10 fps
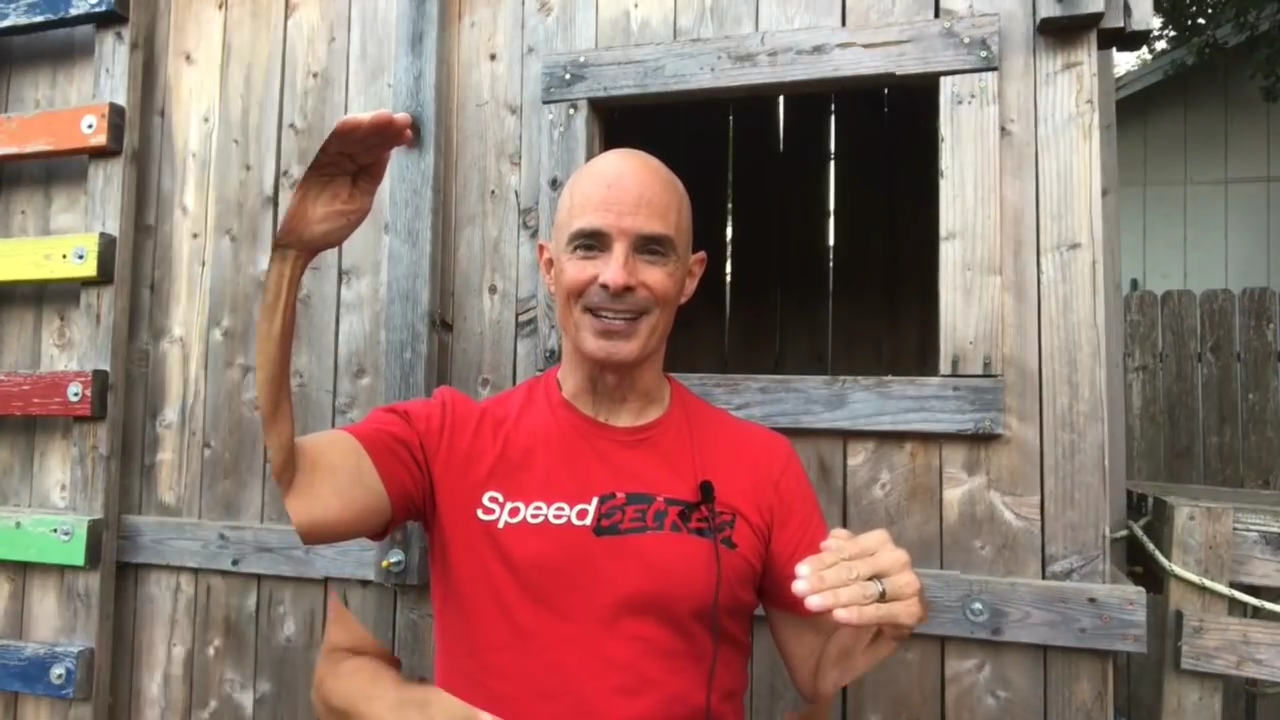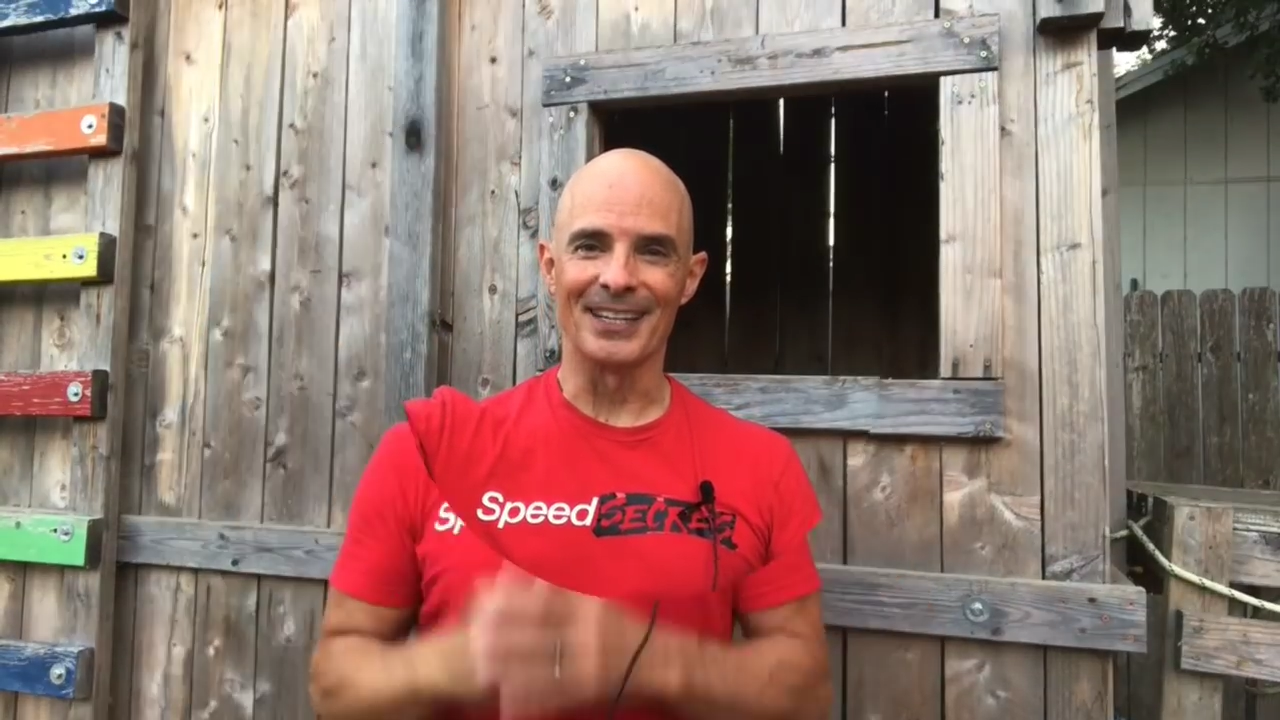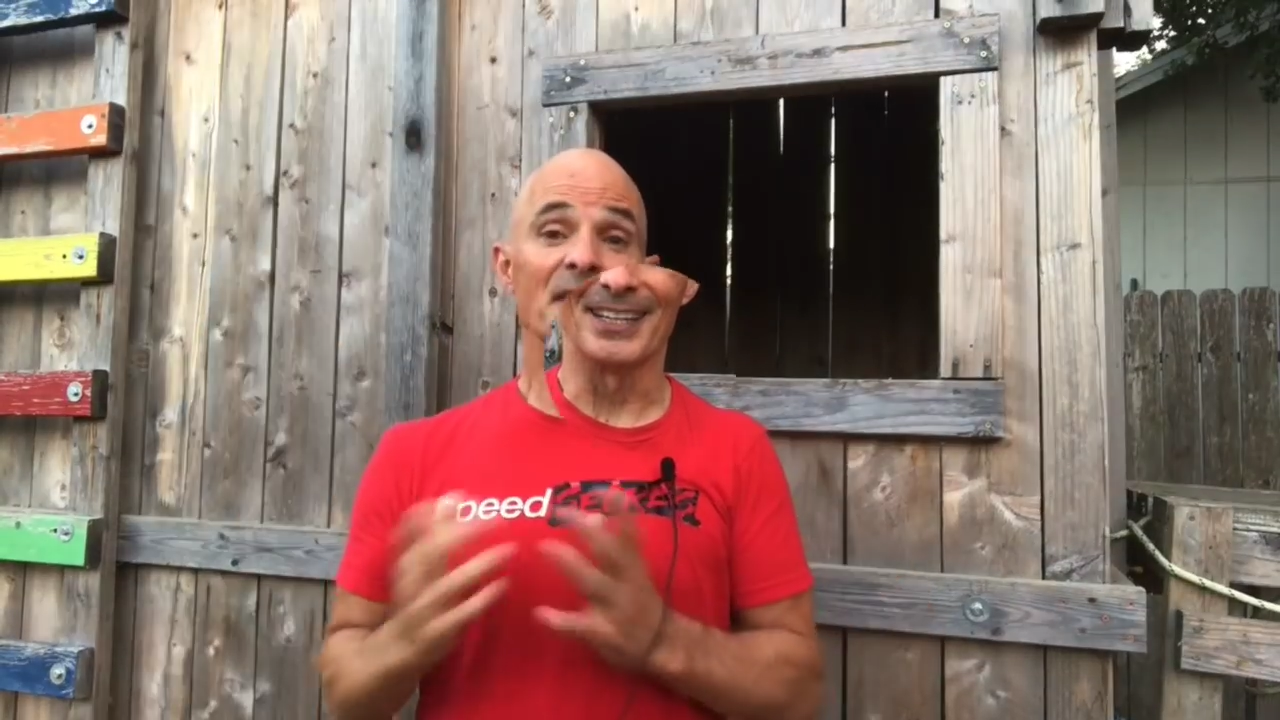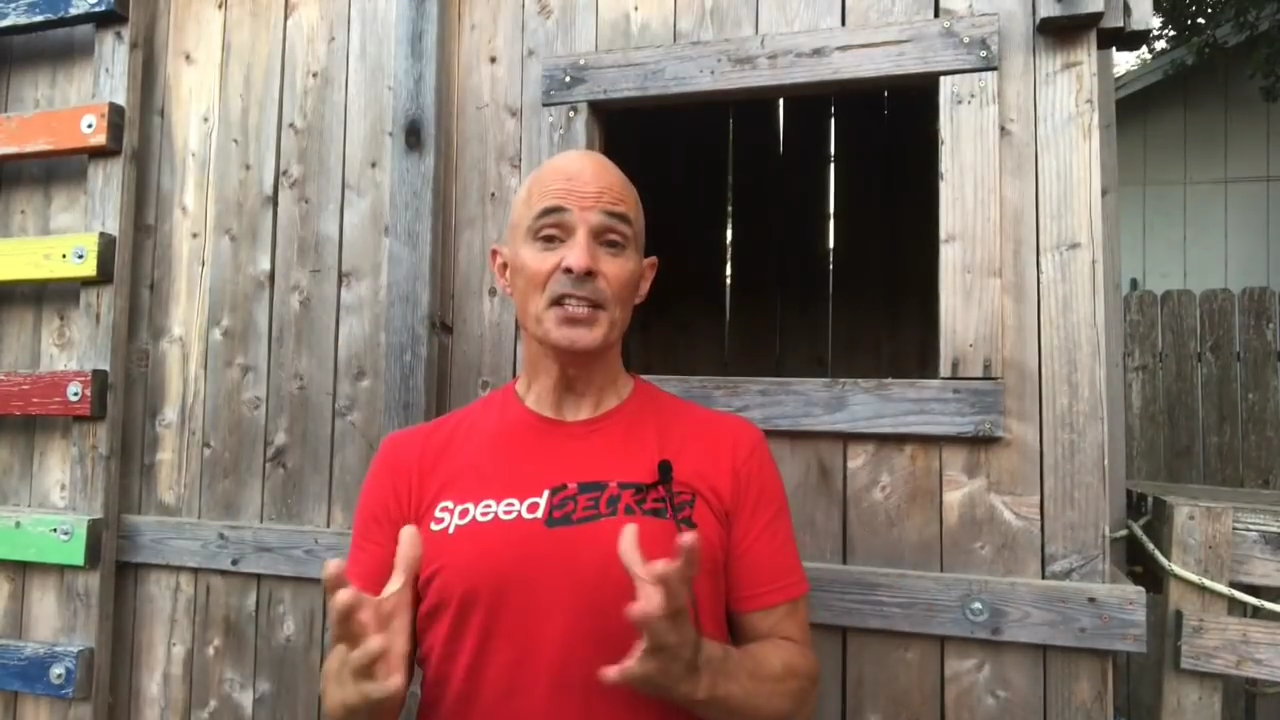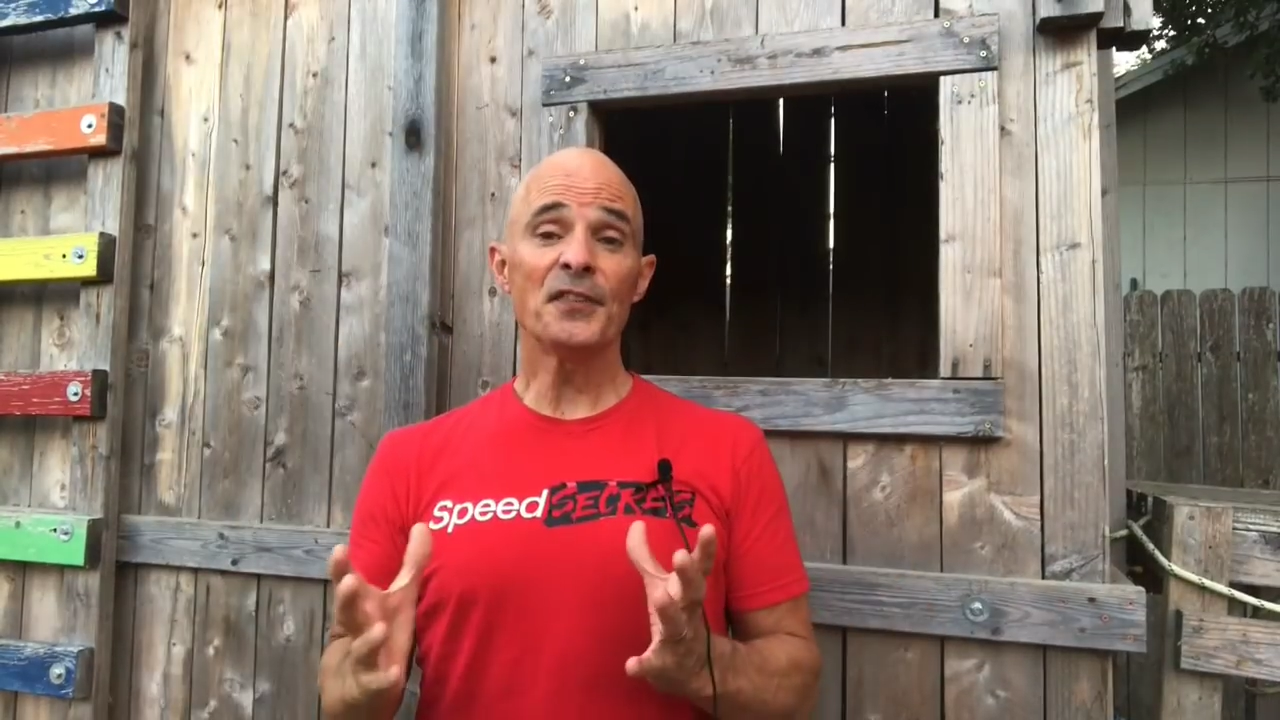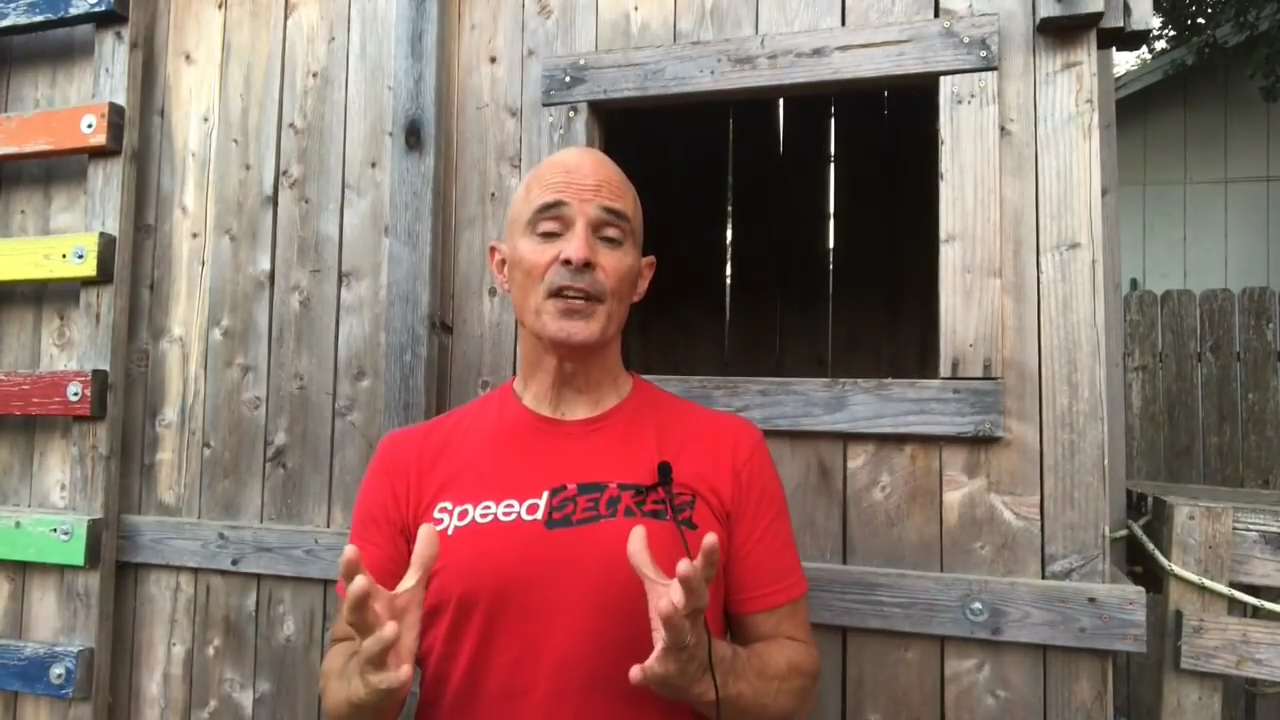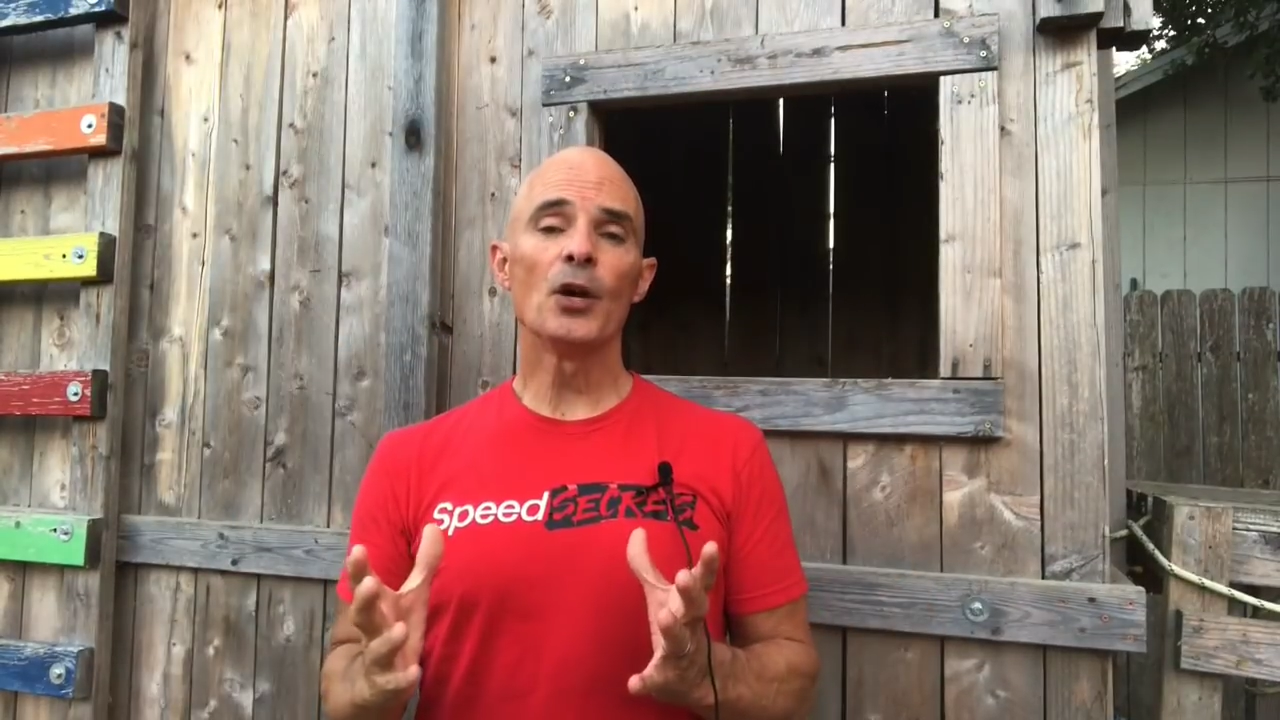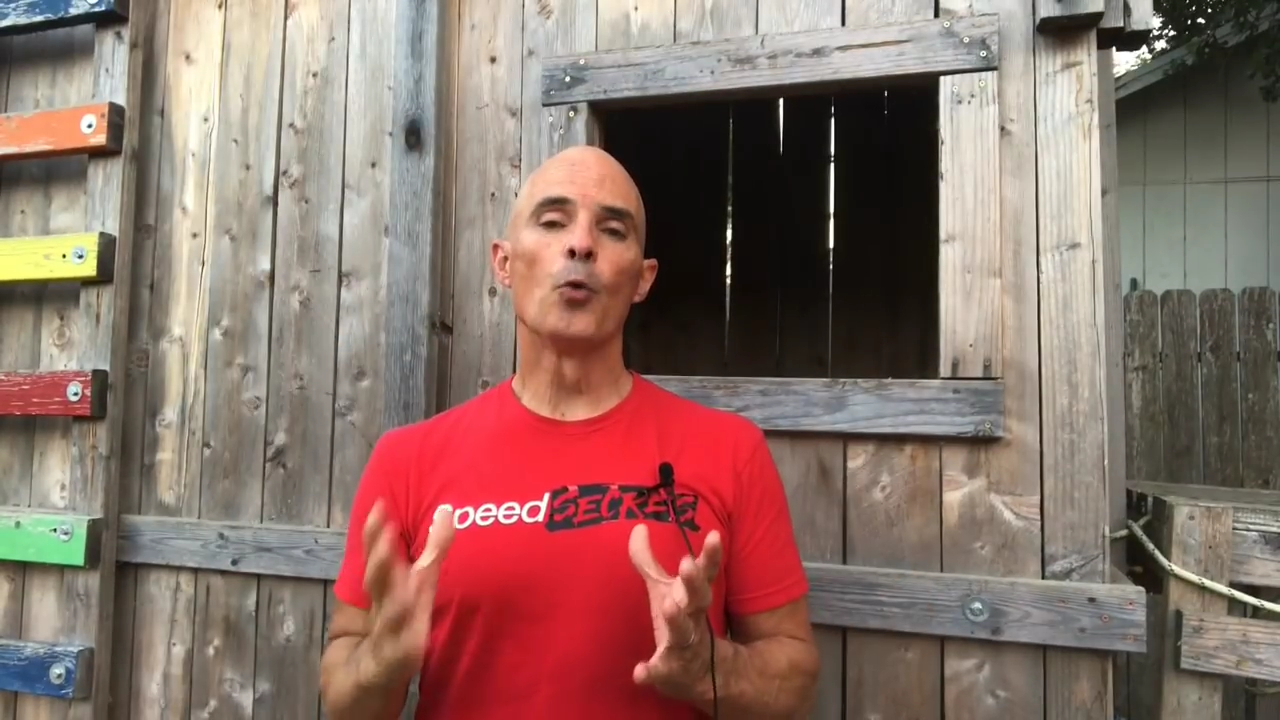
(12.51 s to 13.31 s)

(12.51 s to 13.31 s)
In this video,